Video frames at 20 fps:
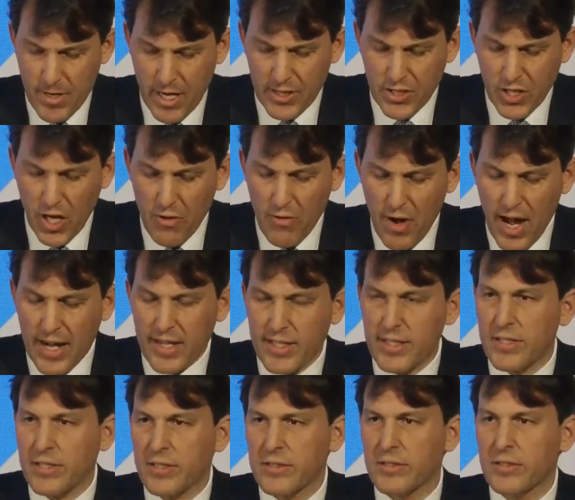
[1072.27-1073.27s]
A
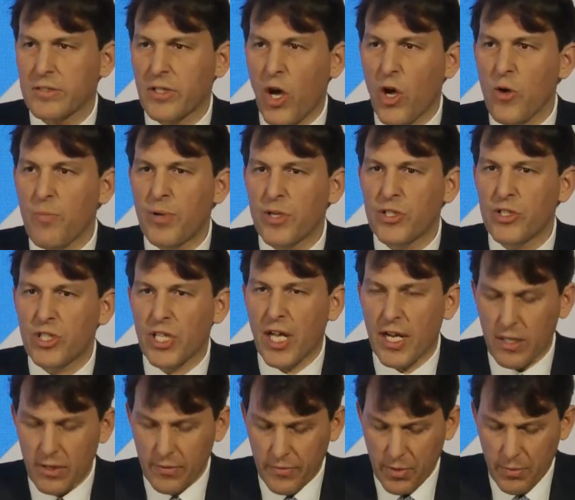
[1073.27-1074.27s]
direct, open
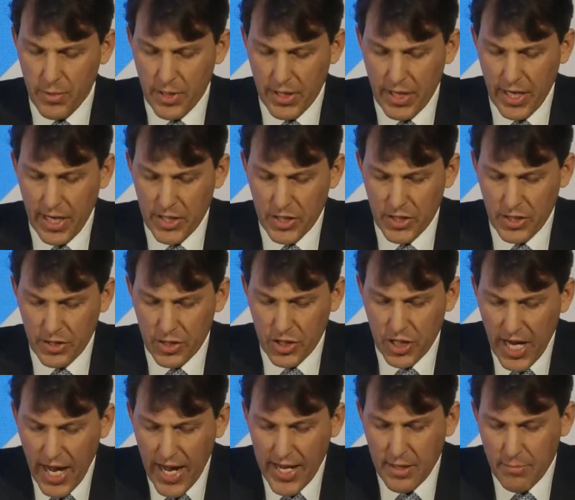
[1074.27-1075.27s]
channel of communication,
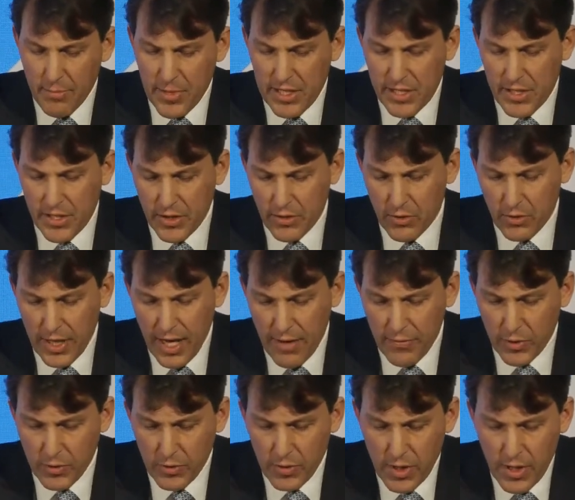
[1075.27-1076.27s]
chaired at ministerial
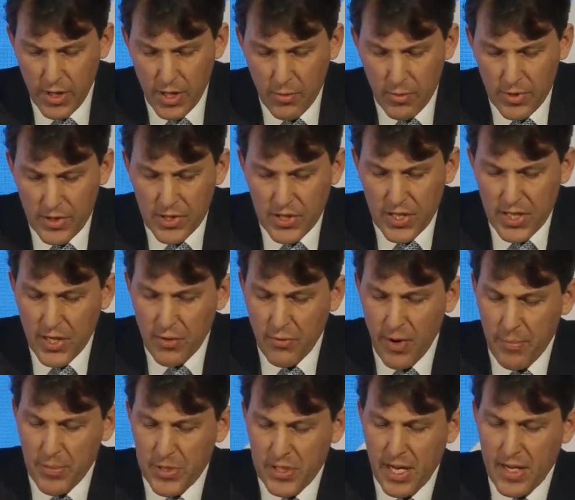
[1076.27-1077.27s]
level, with senior
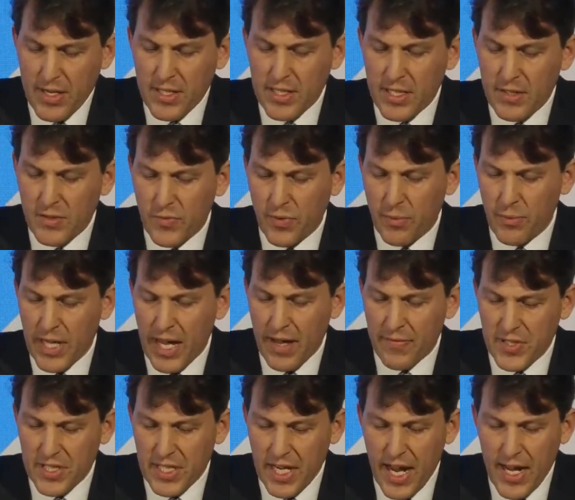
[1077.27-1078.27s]
representatives from the
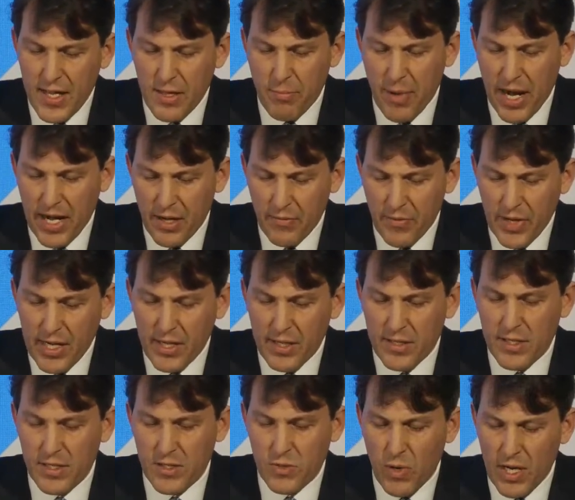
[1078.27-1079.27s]
FCA, the Bank of
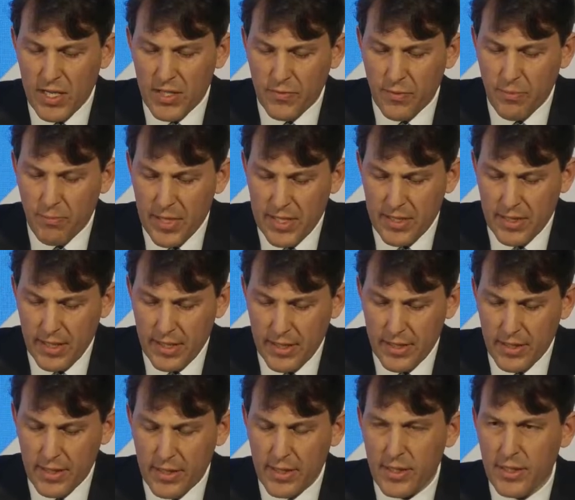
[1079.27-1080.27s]
England, as well as from
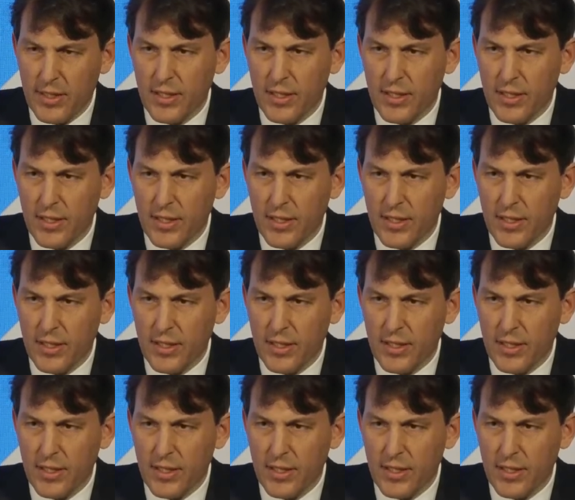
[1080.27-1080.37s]
business.